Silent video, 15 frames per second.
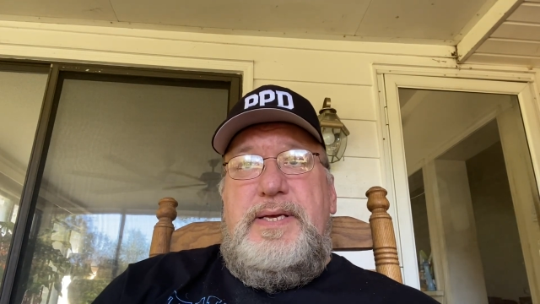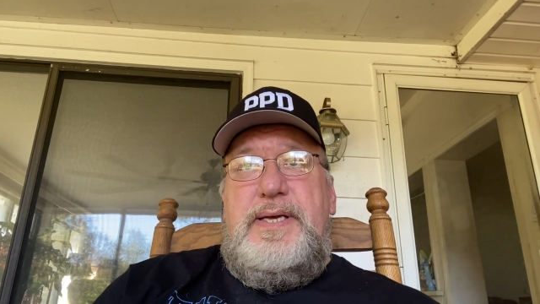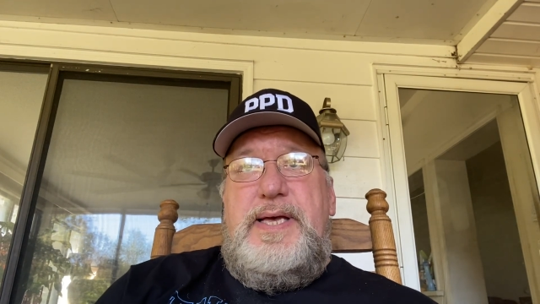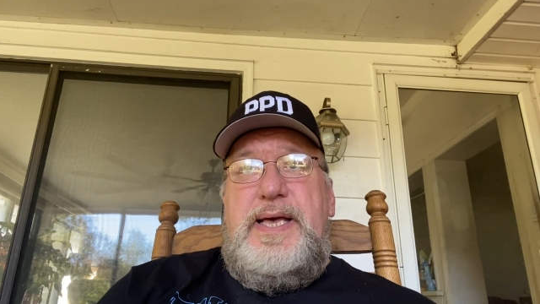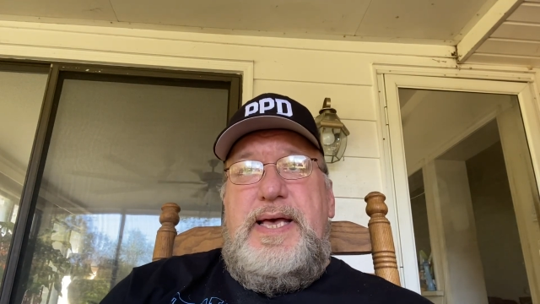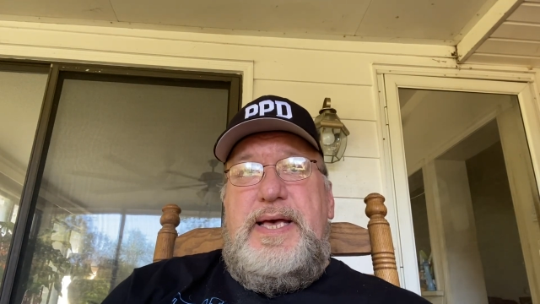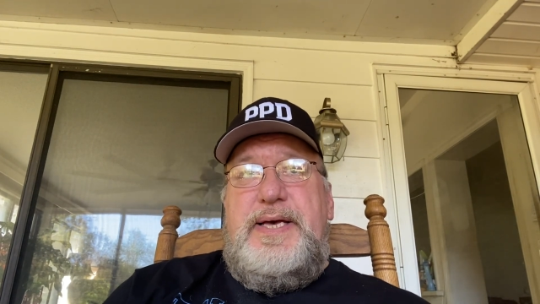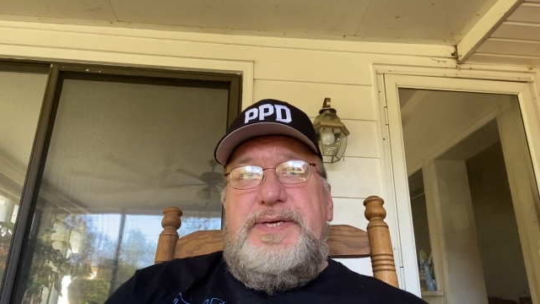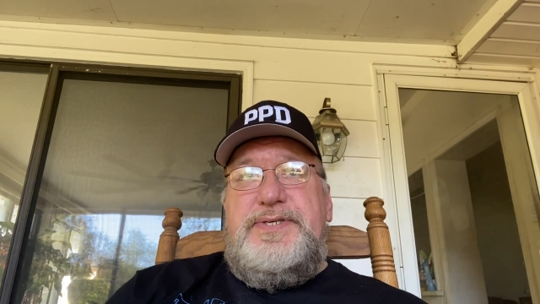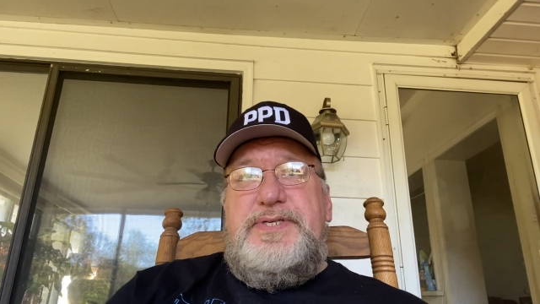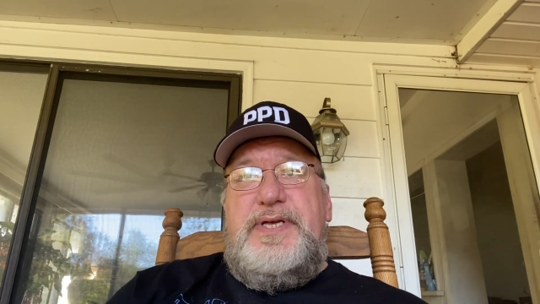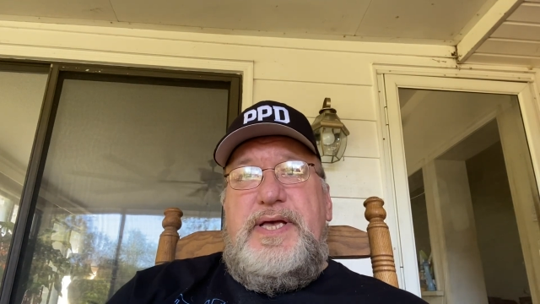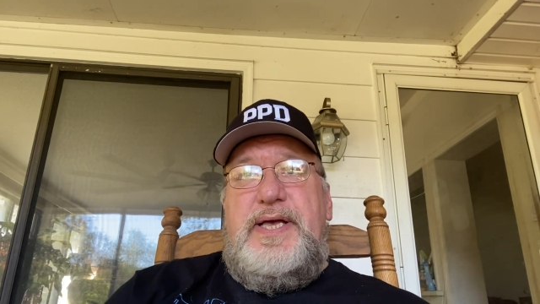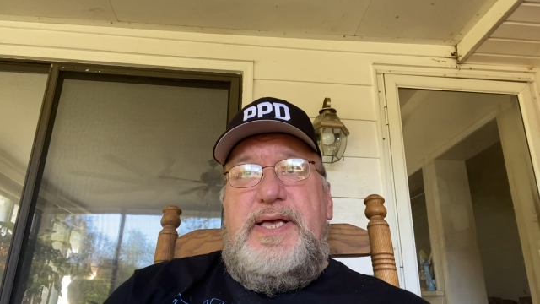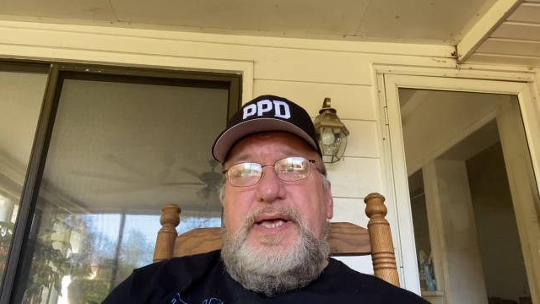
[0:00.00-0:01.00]
has
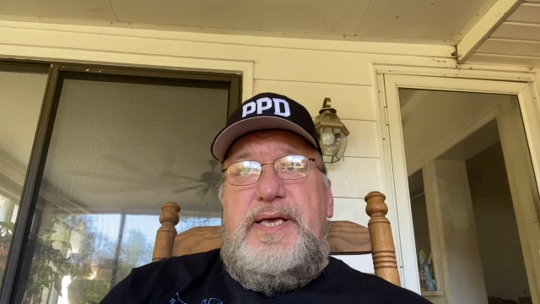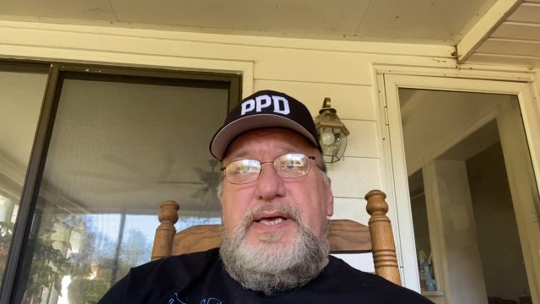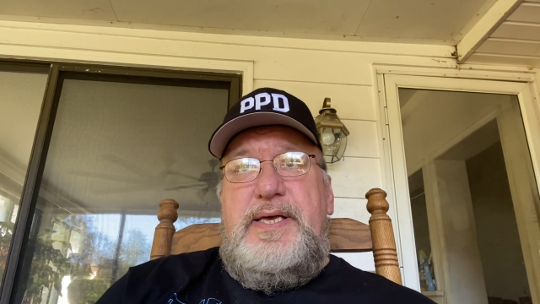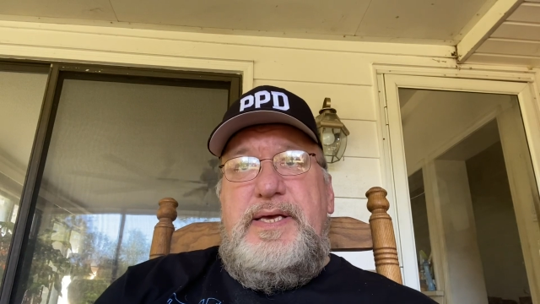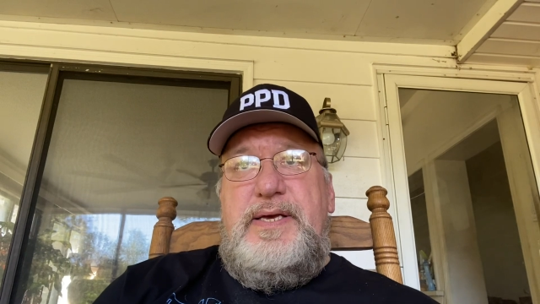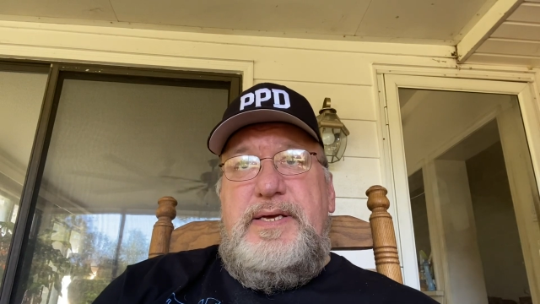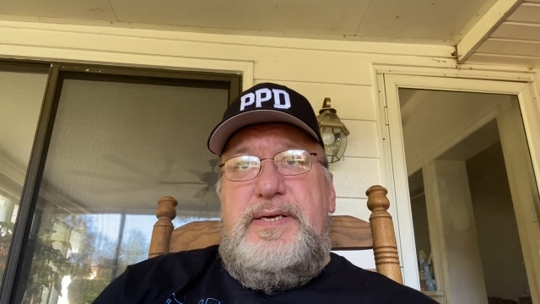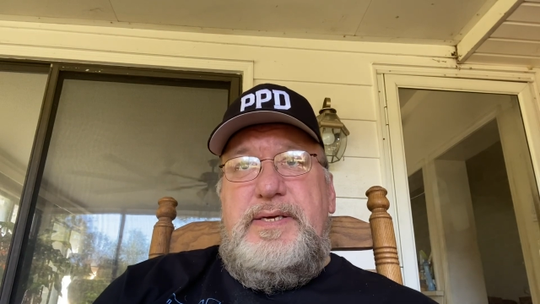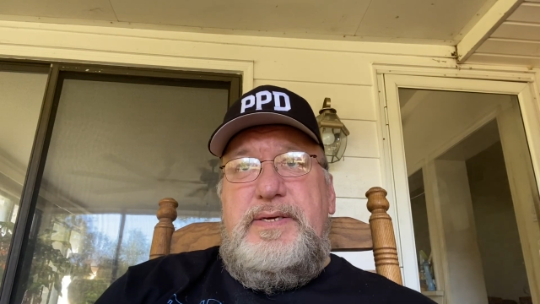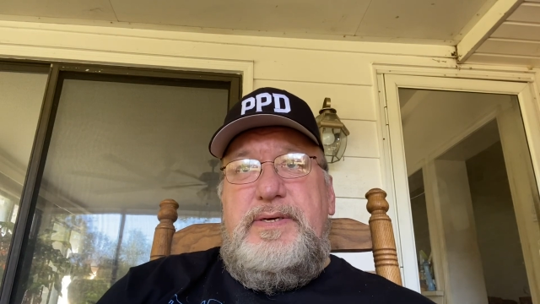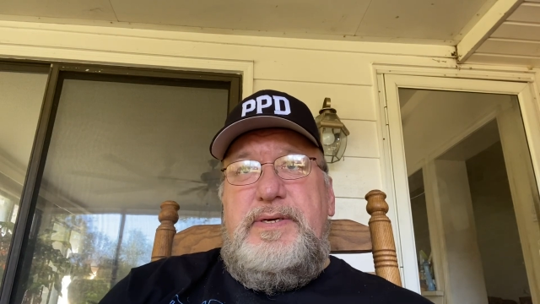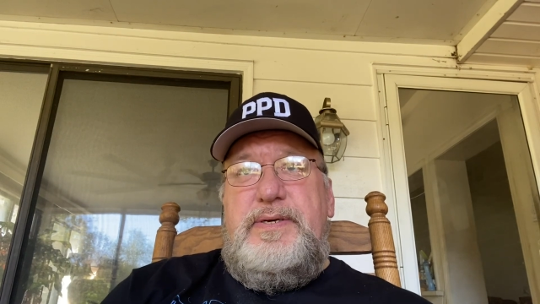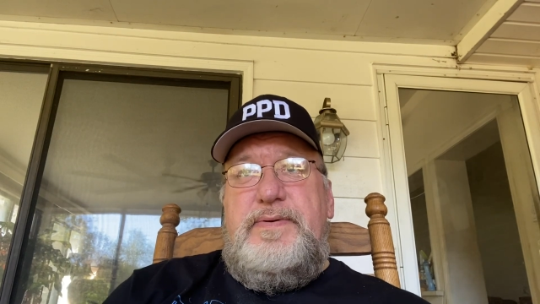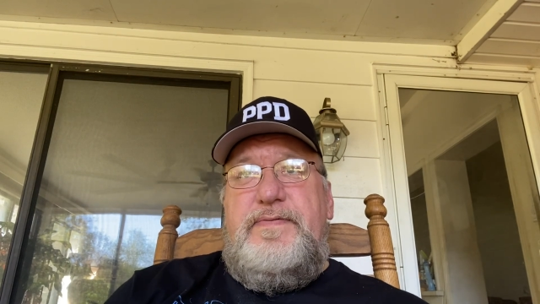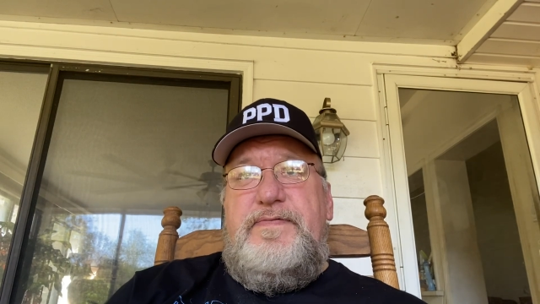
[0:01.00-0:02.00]
a
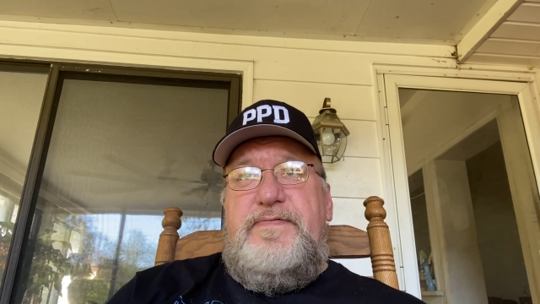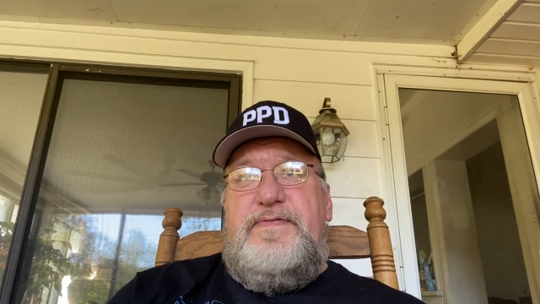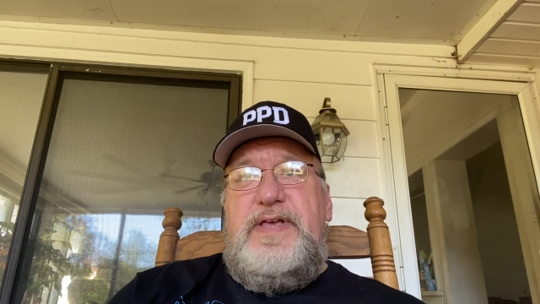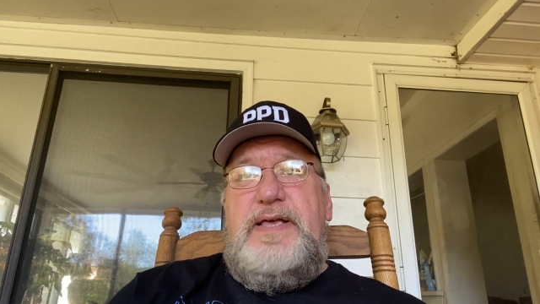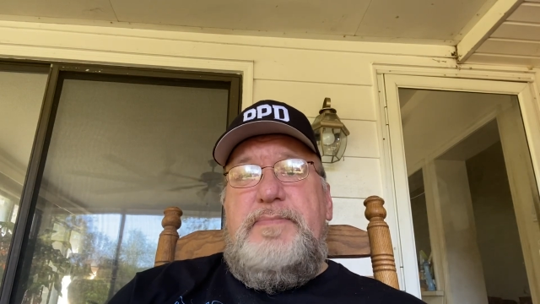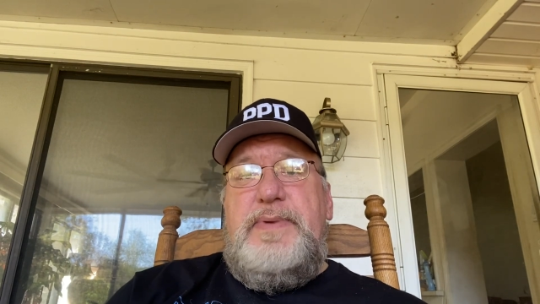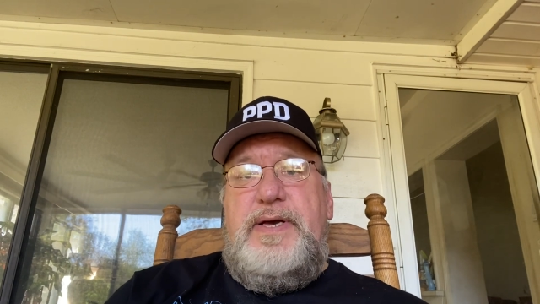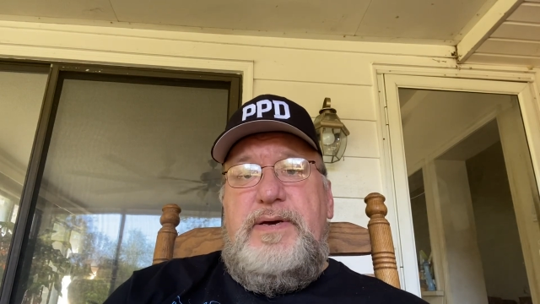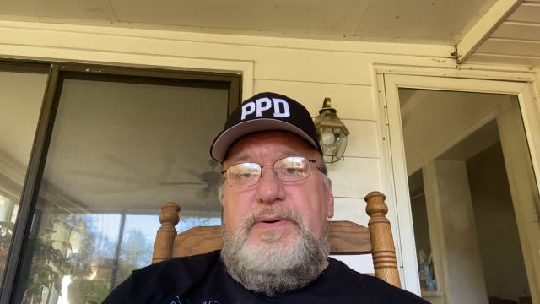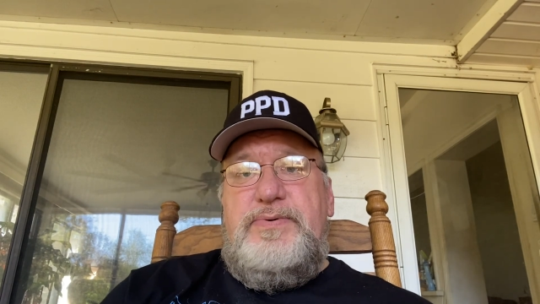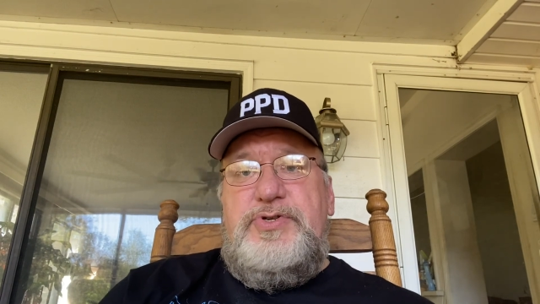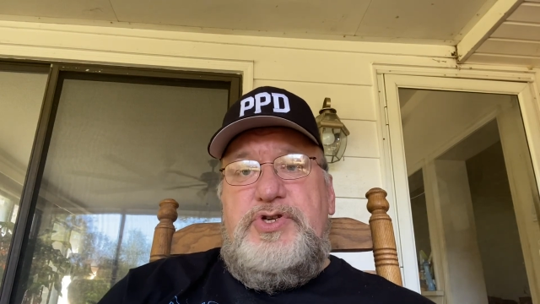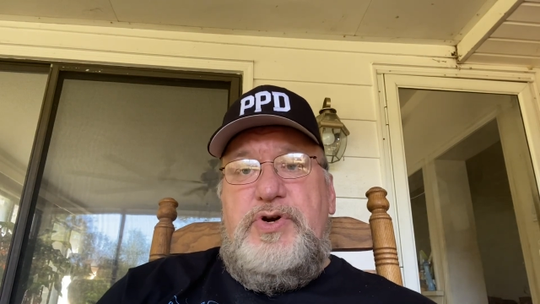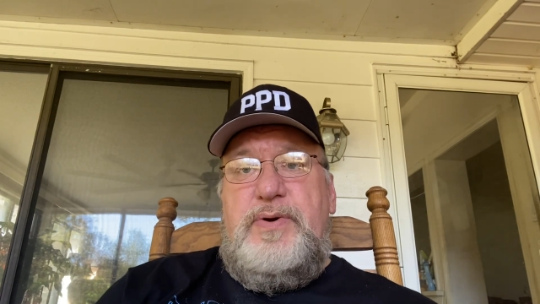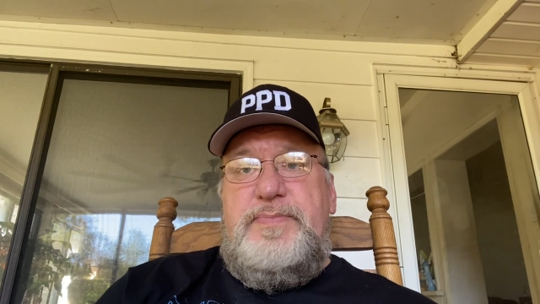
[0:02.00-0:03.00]
female
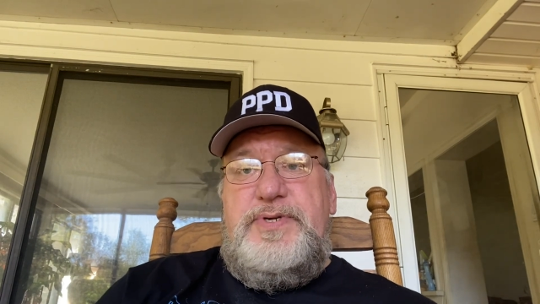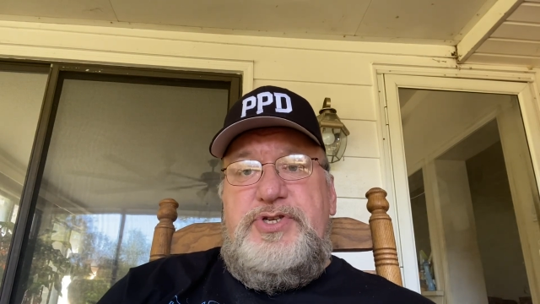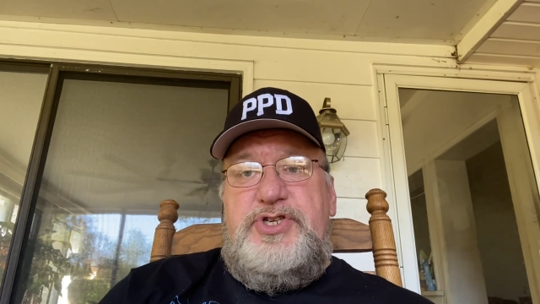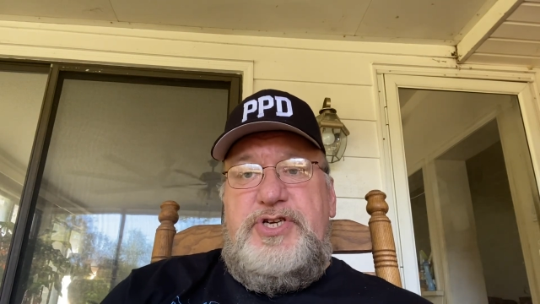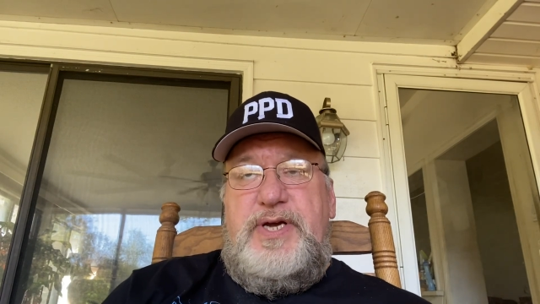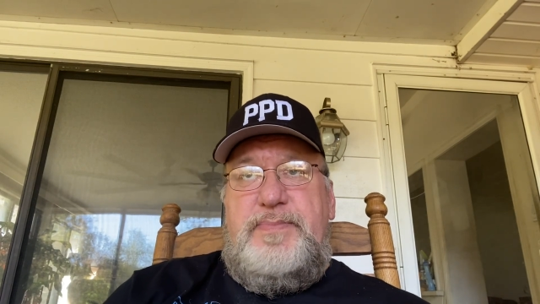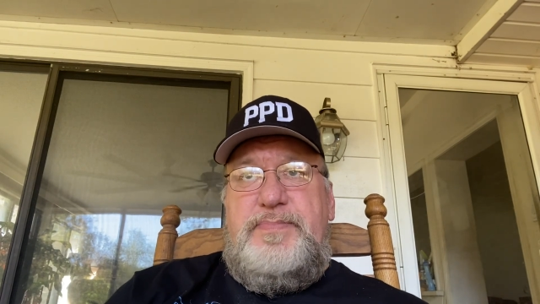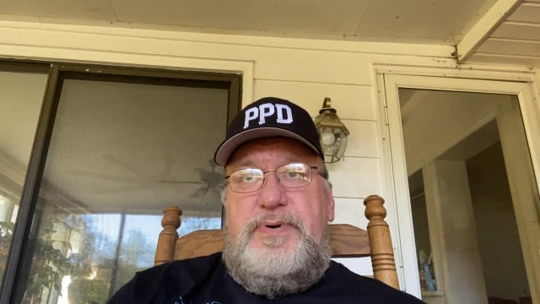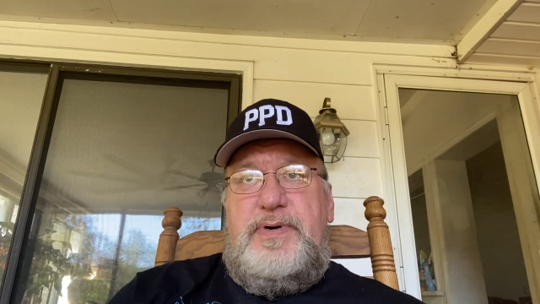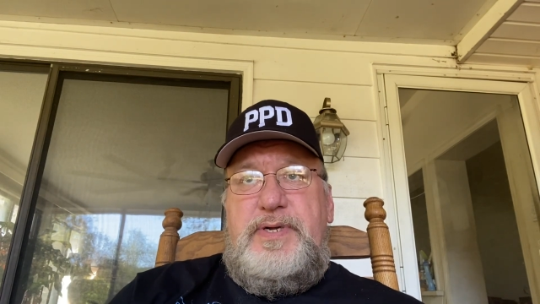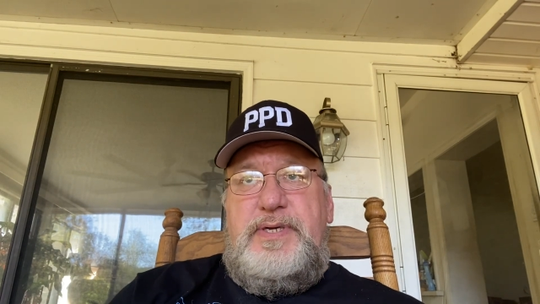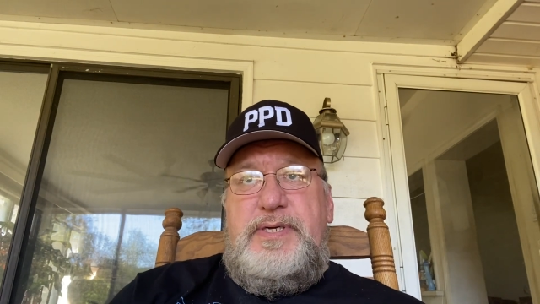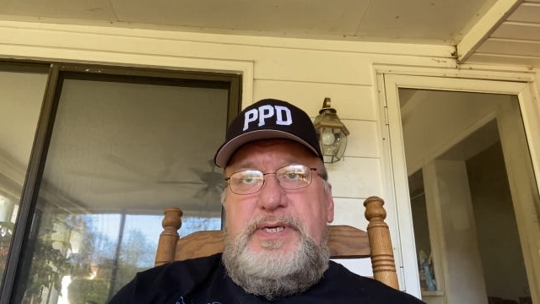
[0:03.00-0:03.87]
German Shepherd